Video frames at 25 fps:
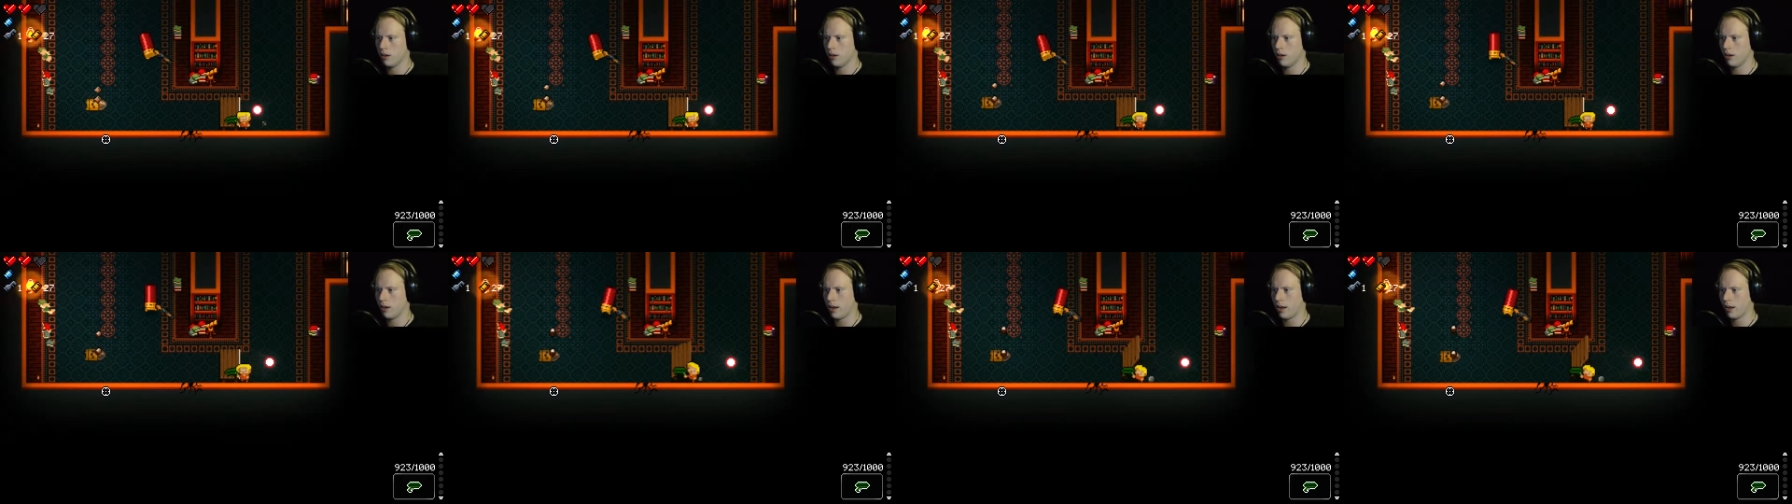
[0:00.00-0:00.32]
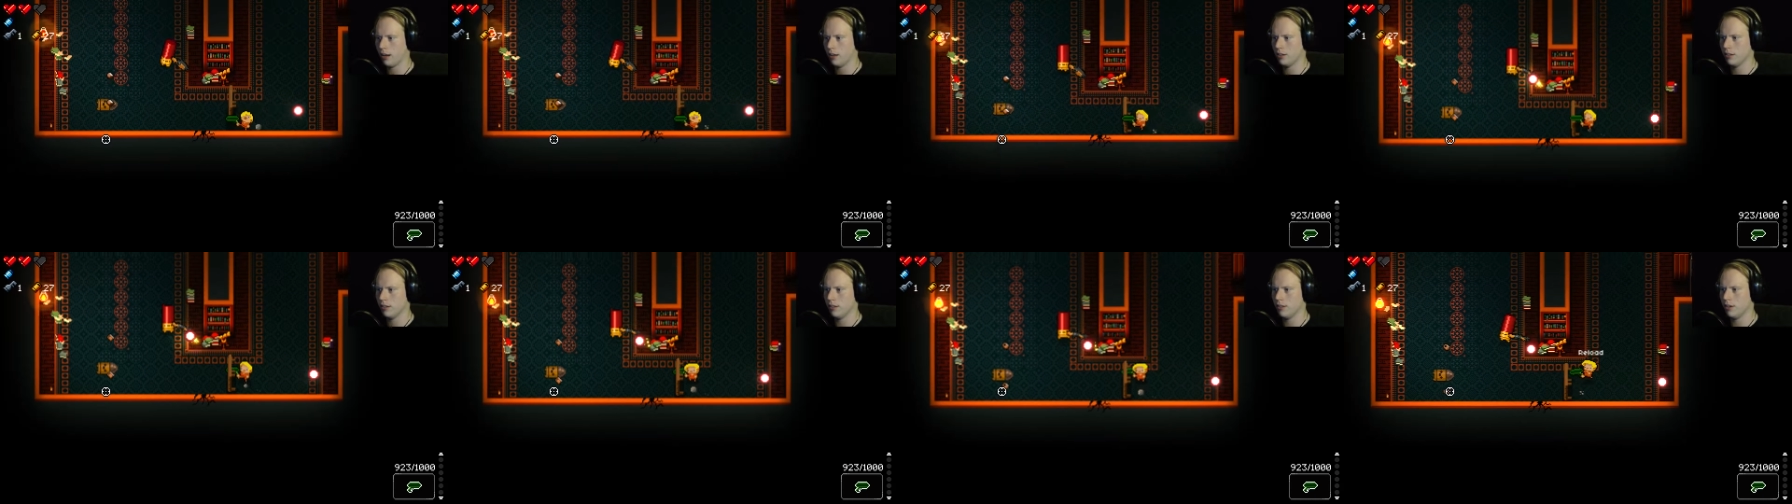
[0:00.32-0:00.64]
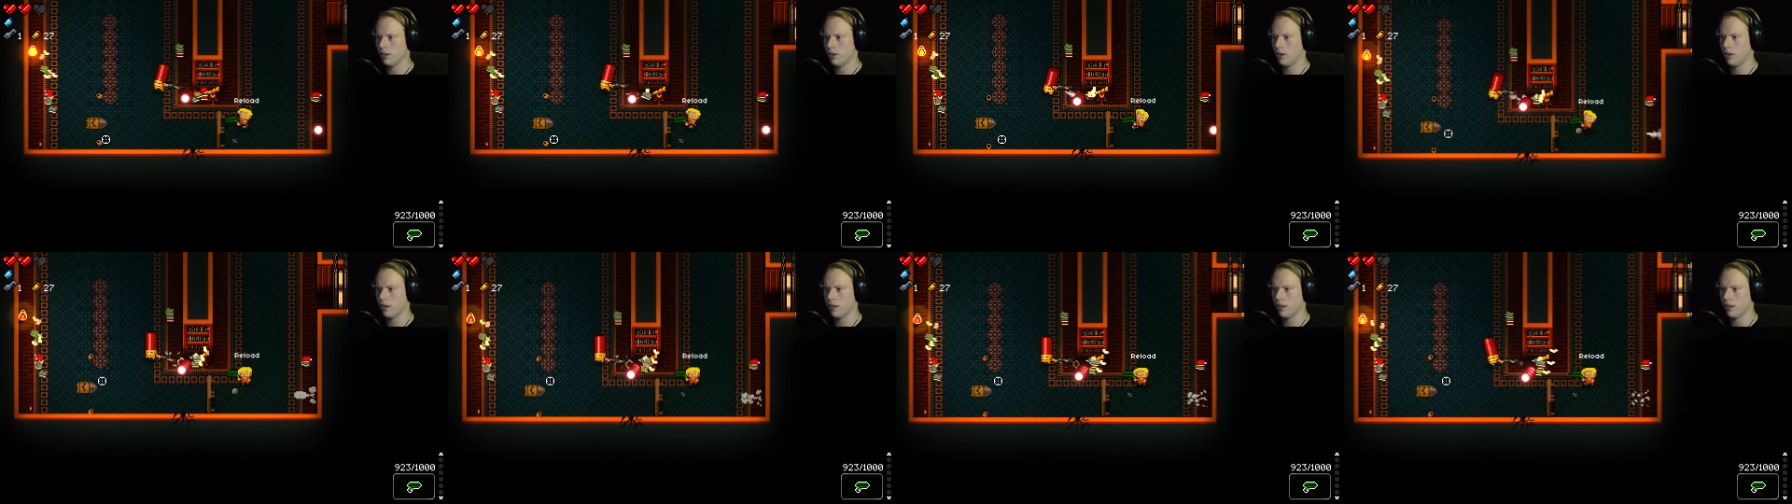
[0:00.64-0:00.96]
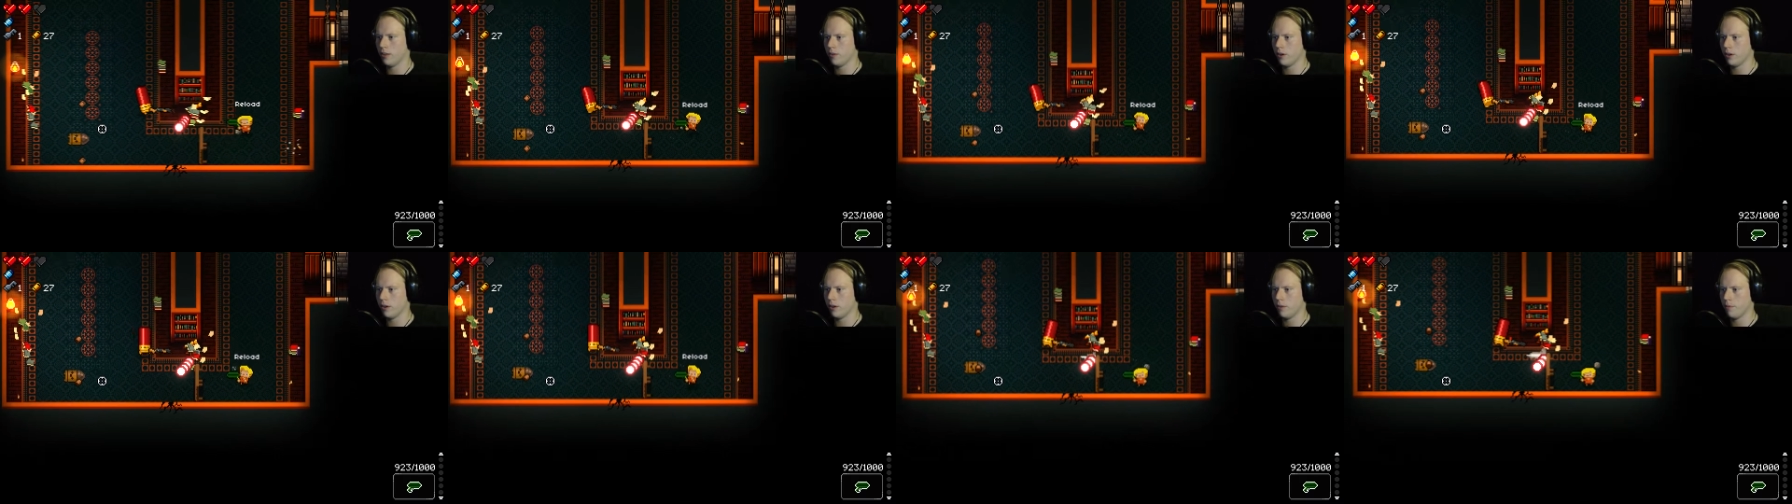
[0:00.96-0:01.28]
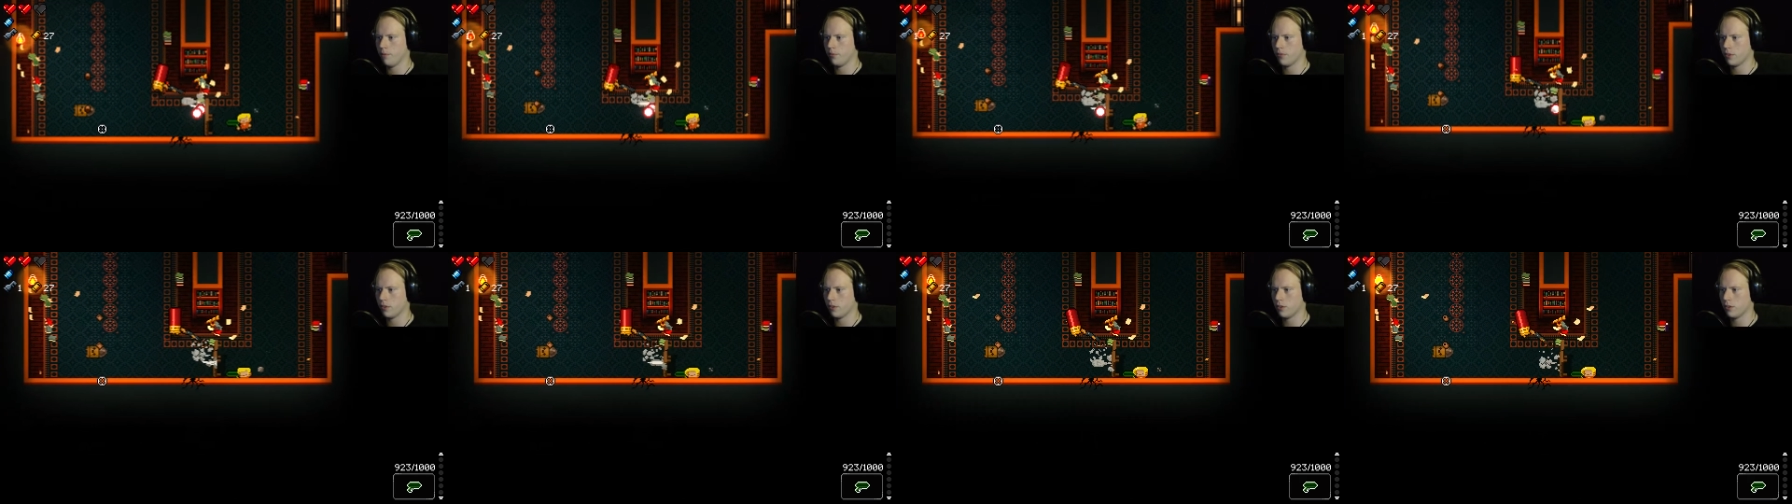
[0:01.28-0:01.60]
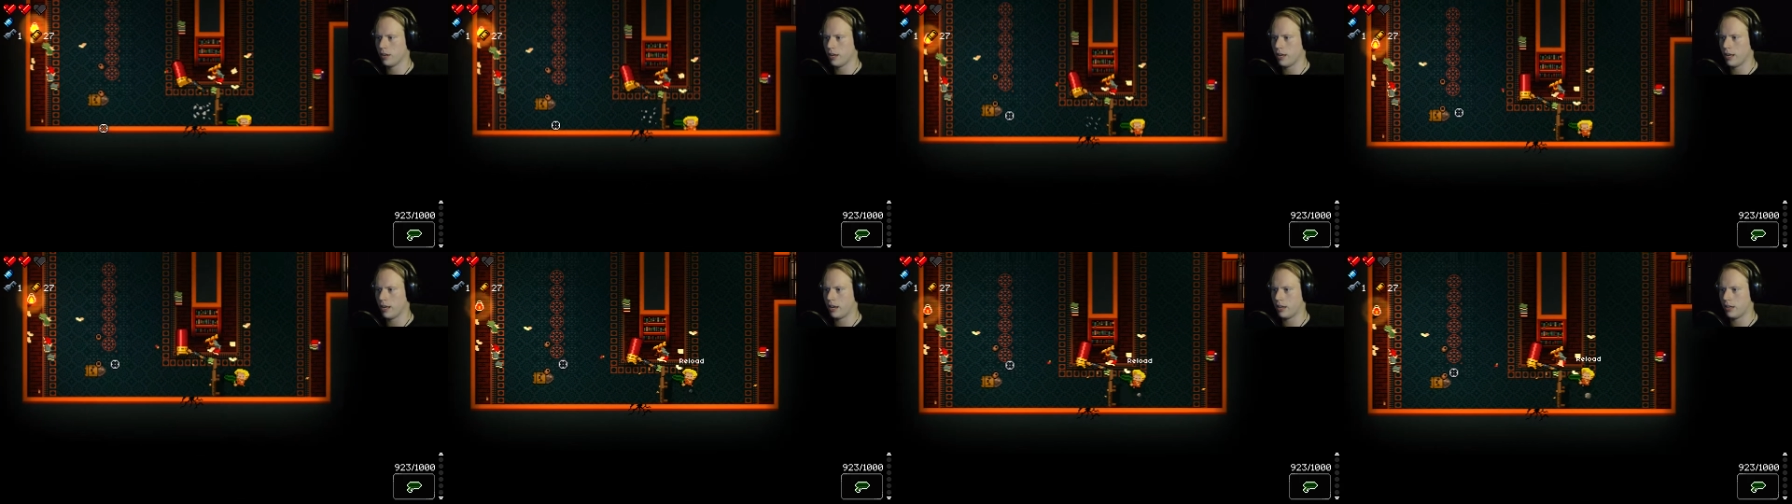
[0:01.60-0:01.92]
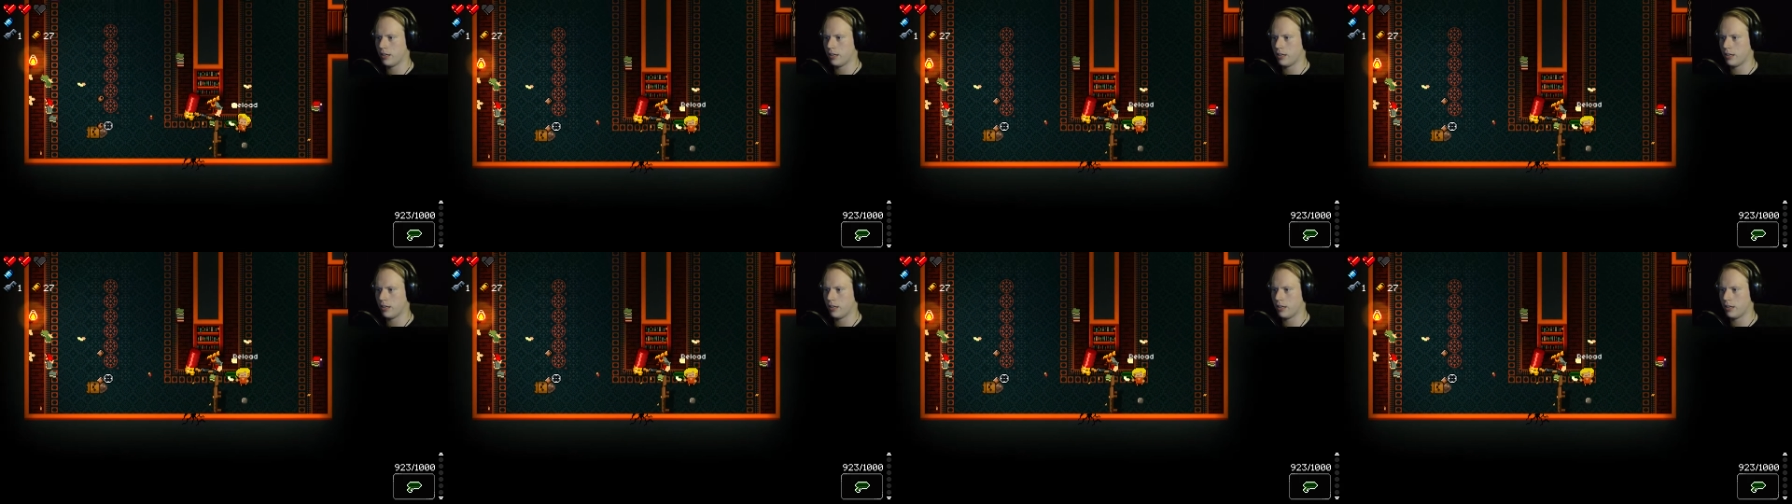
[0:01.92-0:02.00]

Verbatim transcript: Ah, okay, there we go. We're gonna hide